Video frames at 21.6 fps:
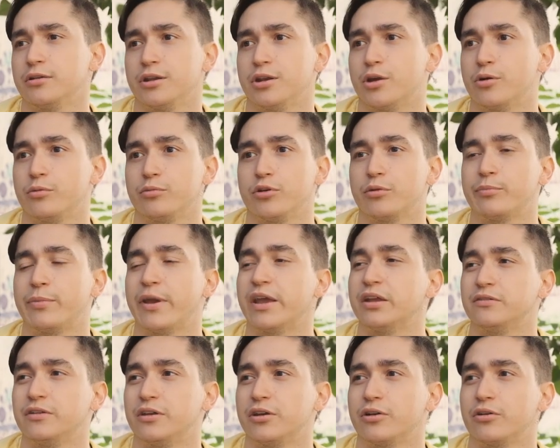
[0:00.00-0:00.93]
you know, your
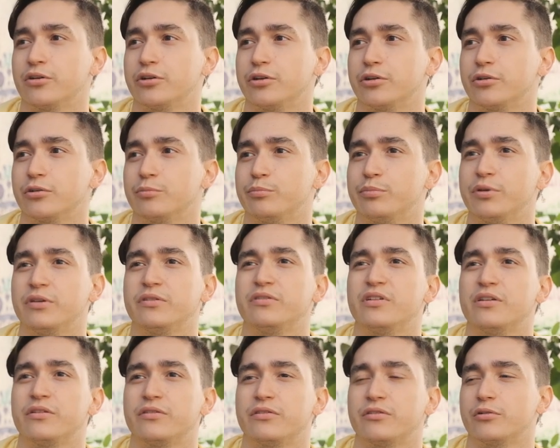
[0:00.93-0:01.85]
painting or your
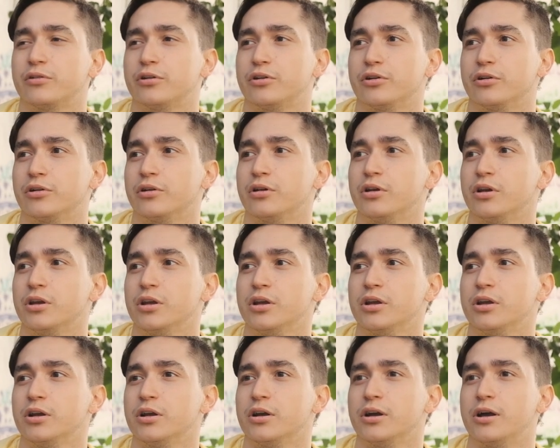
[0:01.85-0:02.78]
business or your
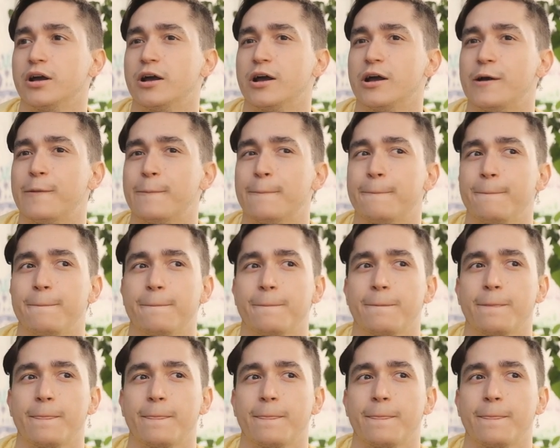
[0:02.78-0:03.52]
um,